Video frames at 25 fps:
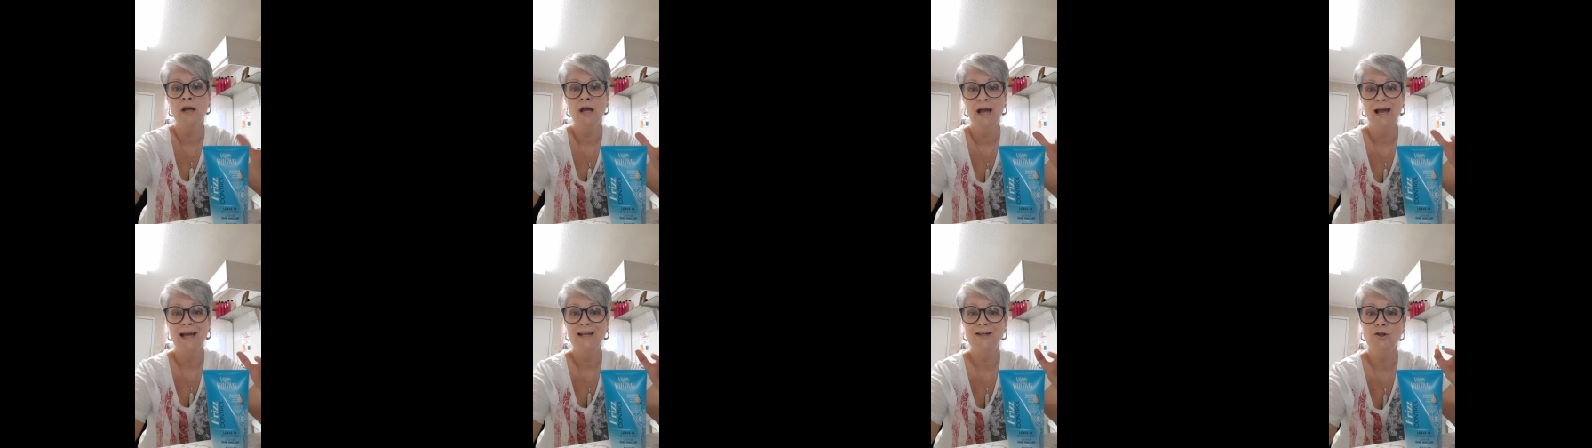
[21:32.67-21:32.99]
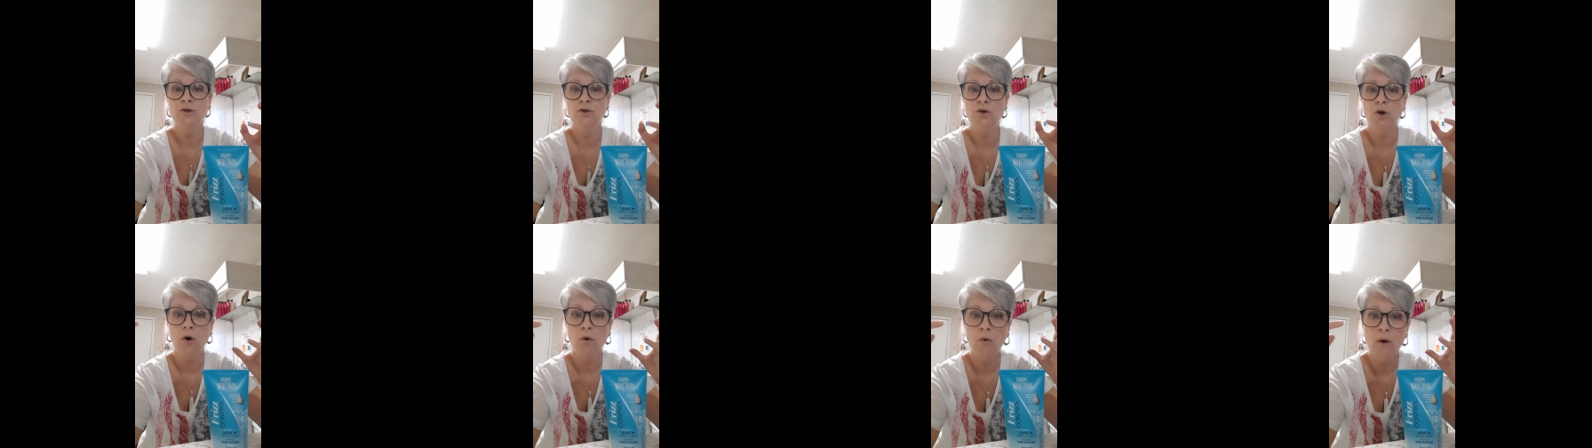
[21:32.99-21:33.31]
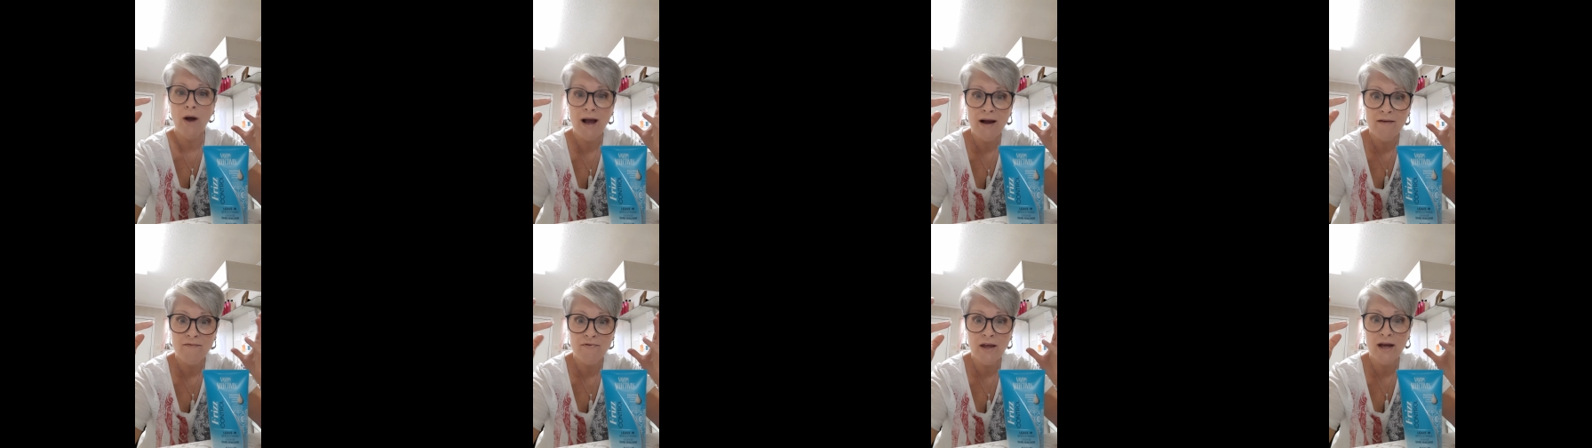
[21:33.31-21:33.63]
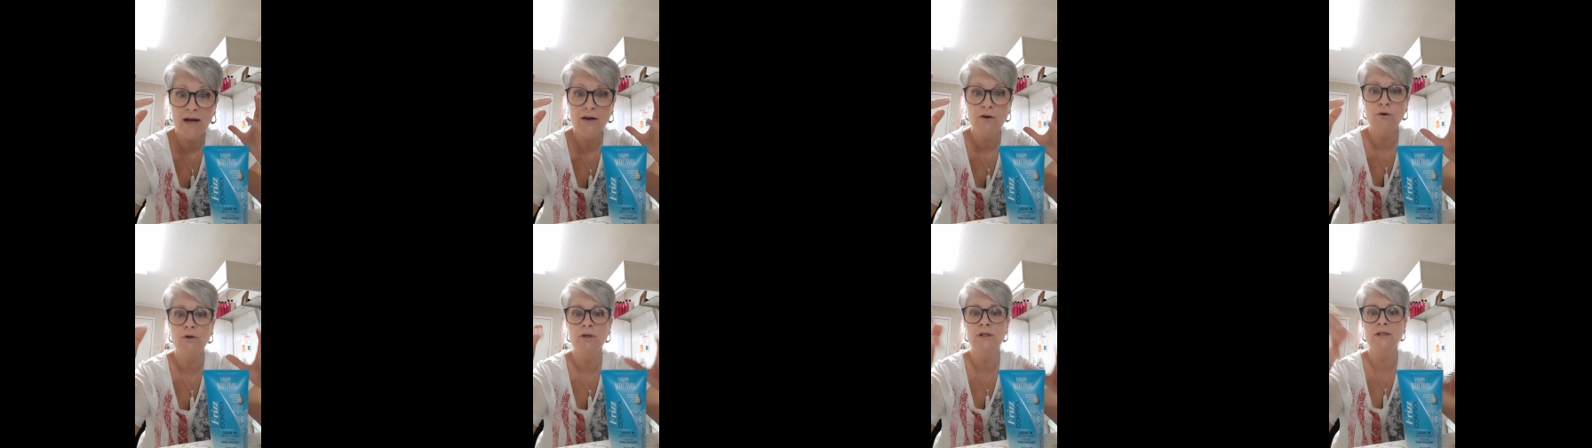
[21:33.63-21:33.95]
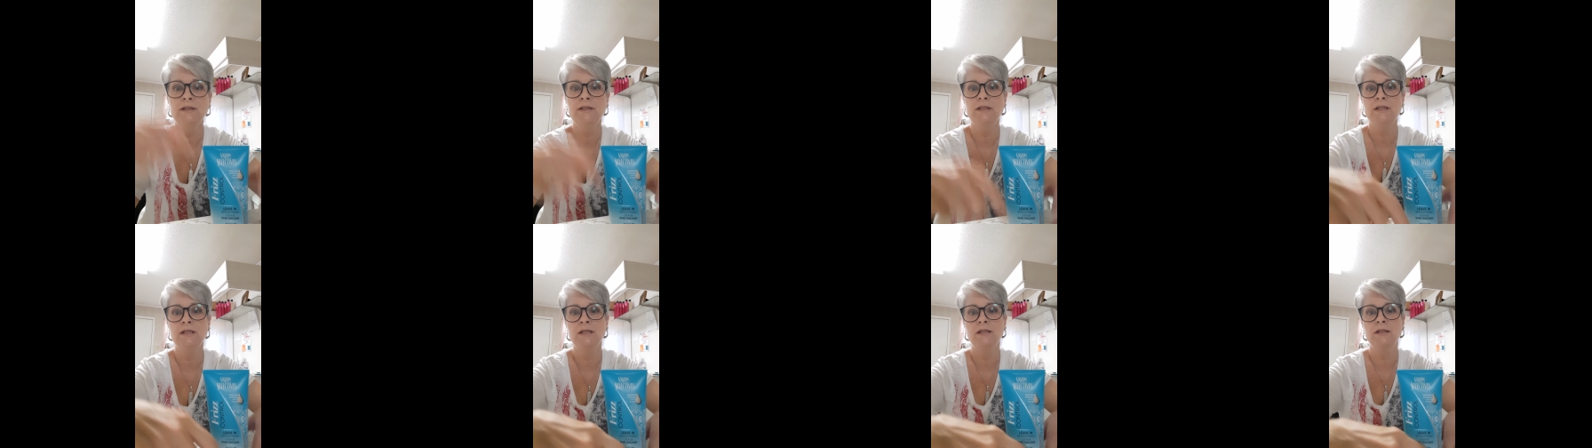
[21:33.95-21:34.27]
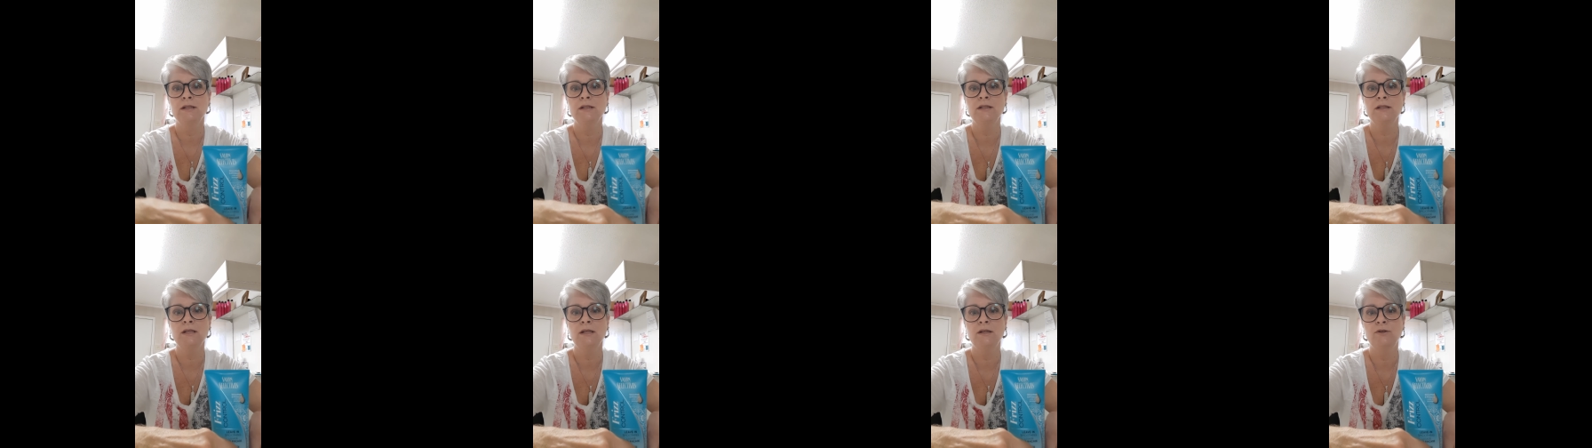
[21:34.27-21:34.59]
And you don't have that
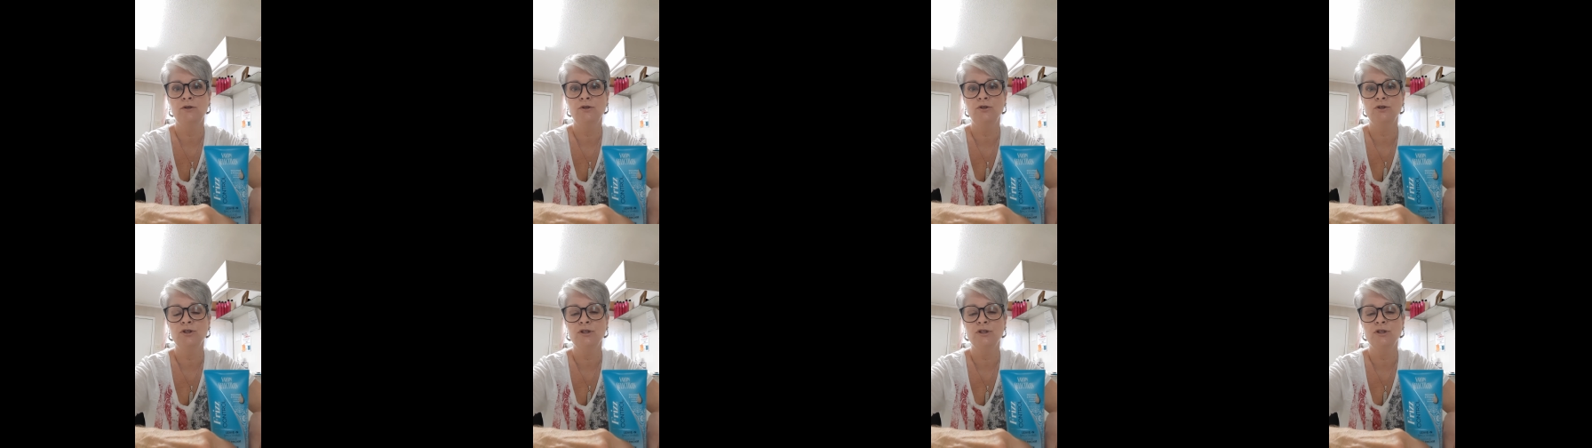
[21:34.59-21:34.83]
greasiness in your